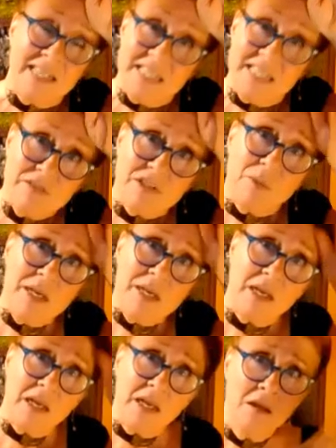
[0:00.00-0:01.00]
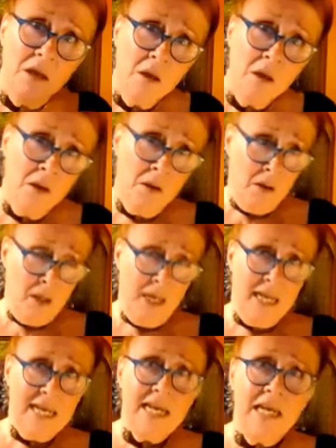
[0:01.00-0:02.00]
and instead of speaking,
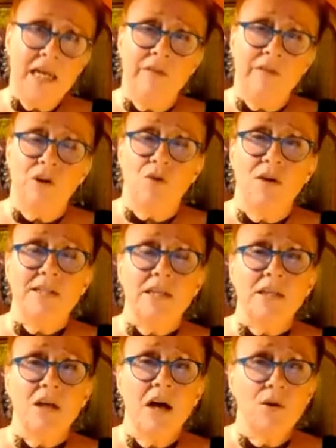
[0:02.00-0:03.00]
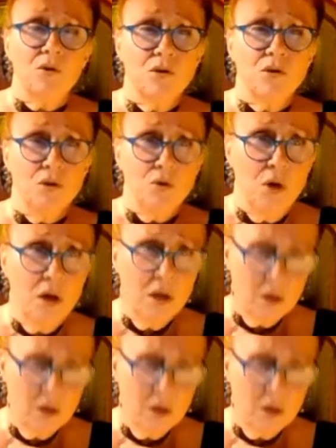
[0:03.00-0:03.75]
heaved a great sigh or two.